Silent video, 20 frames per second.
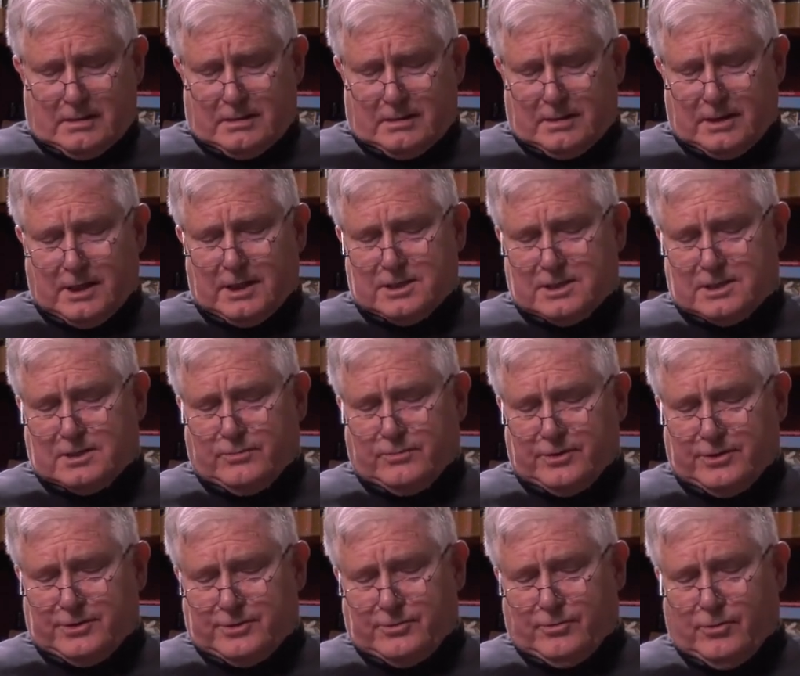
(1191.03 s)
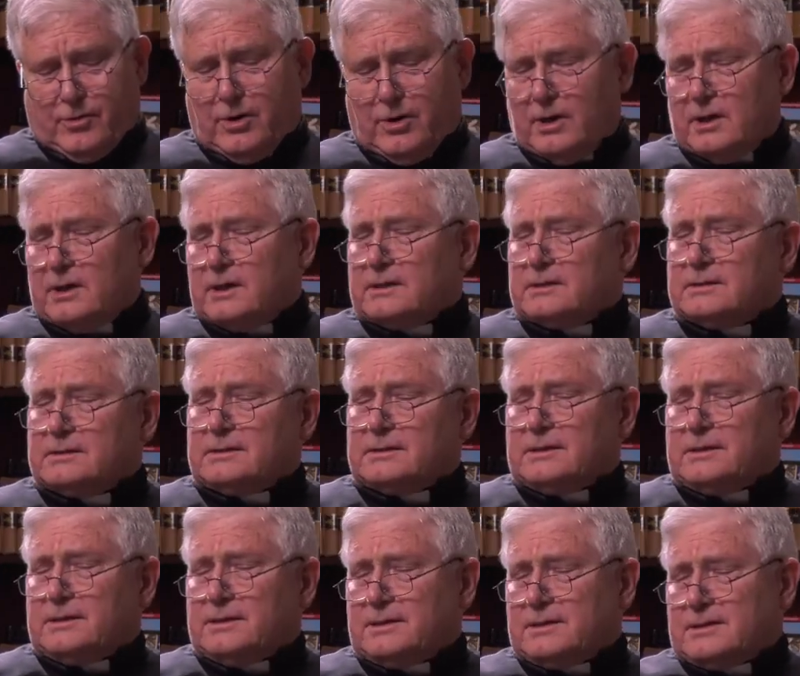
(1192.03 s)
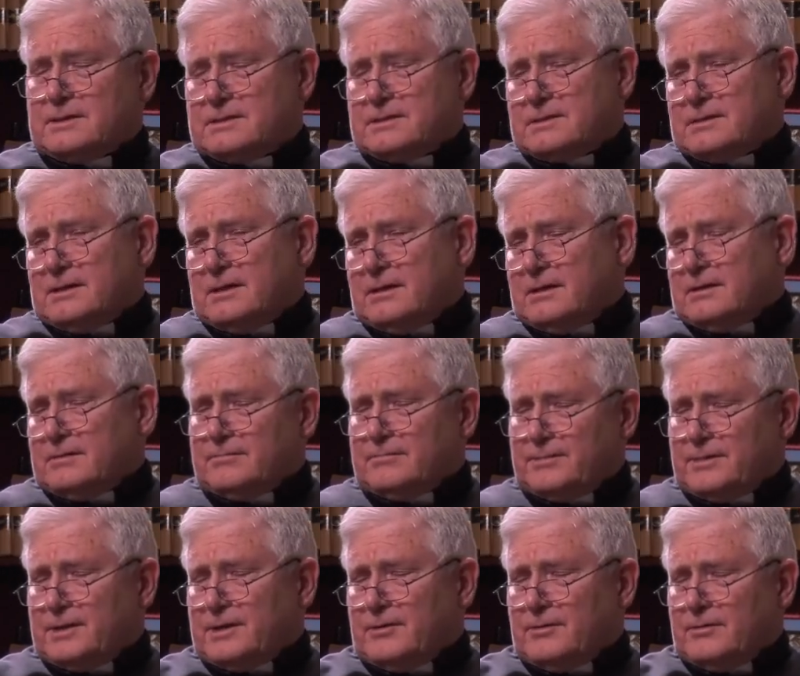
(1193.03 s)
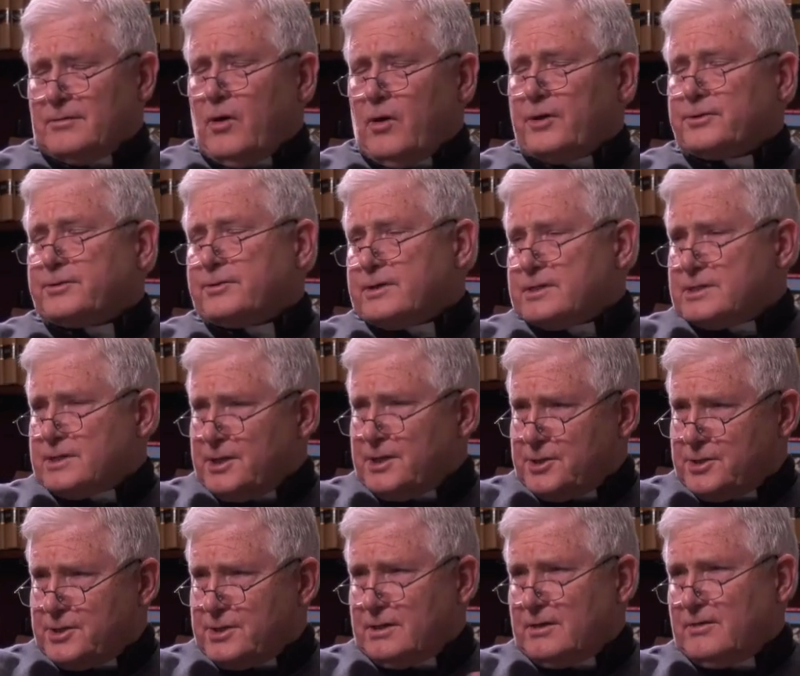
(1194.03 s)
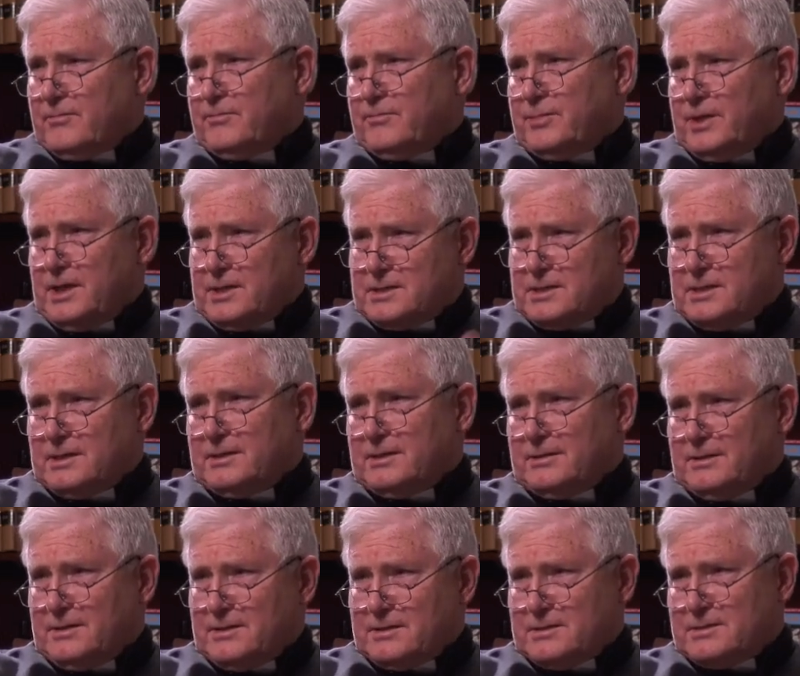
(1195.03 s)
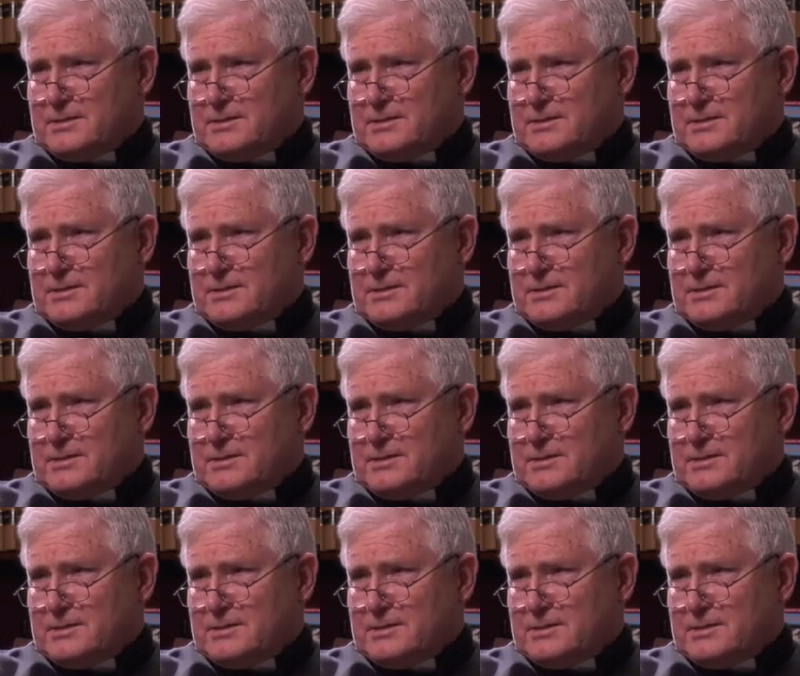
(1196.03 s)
needs to withdraw his, authorization of blessing